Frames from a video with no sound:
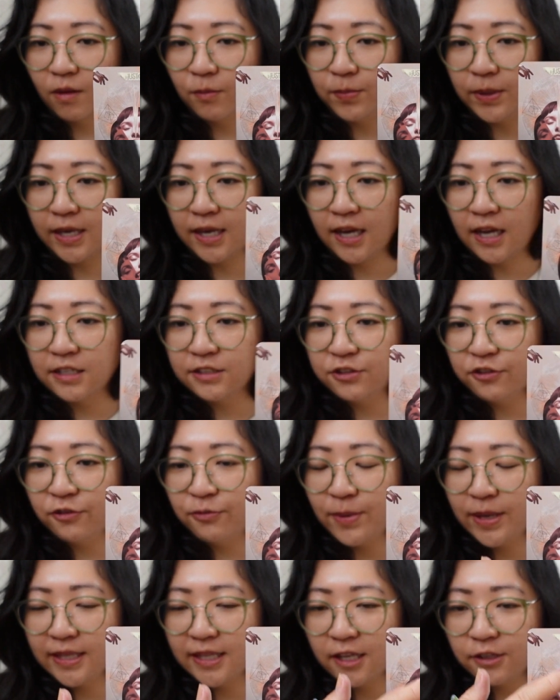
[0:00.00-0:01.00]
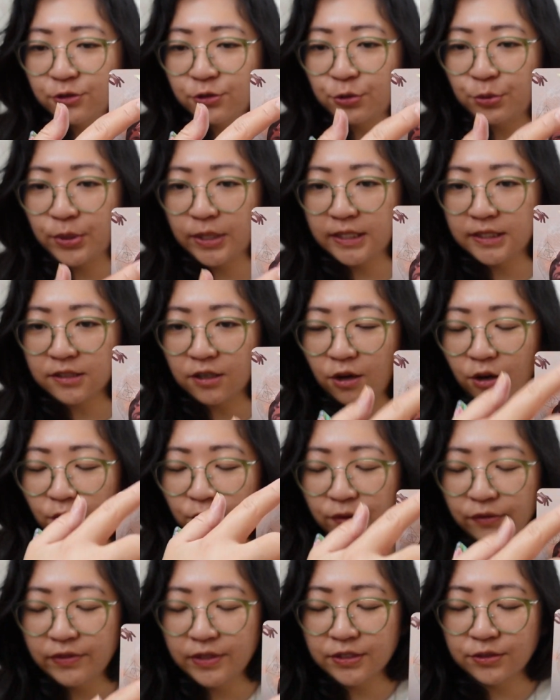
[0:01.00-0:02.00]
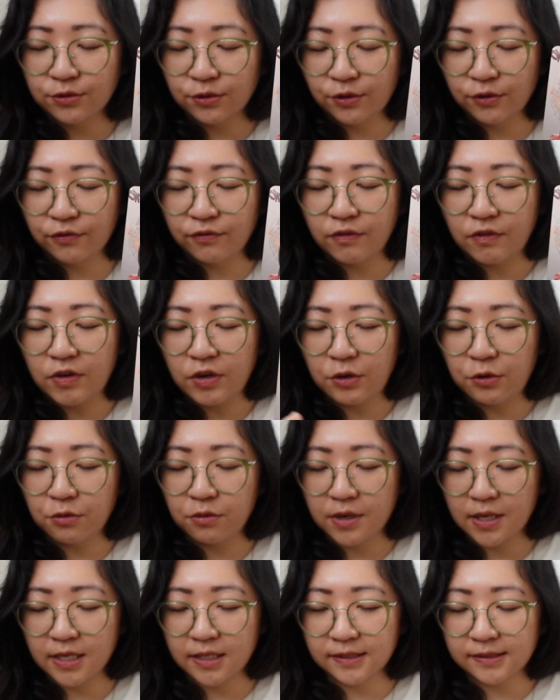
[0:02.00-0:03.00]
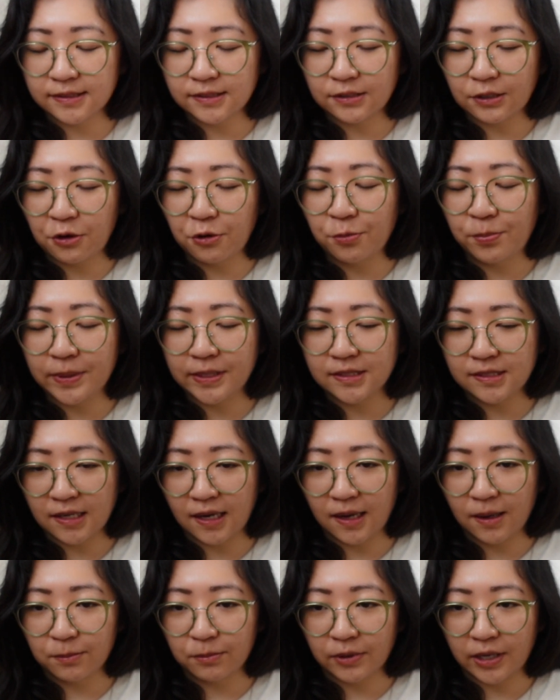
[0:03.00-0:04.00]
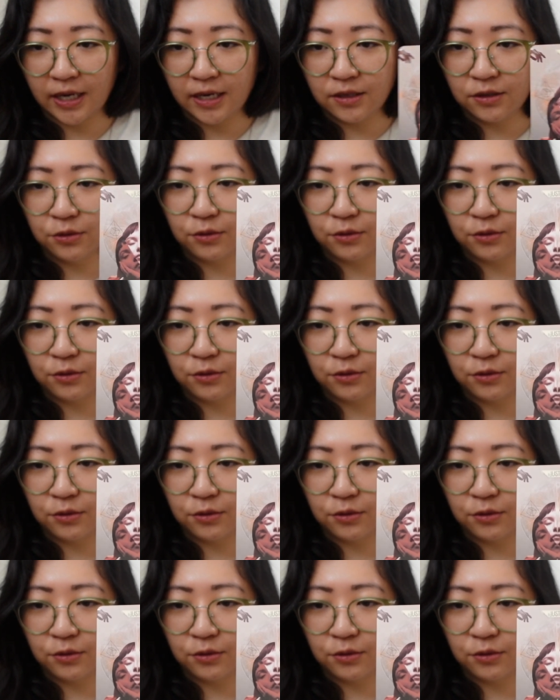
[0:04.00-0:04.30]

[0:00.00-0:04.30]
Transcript: because you've made that choice, all of this sort of newness opens up, right?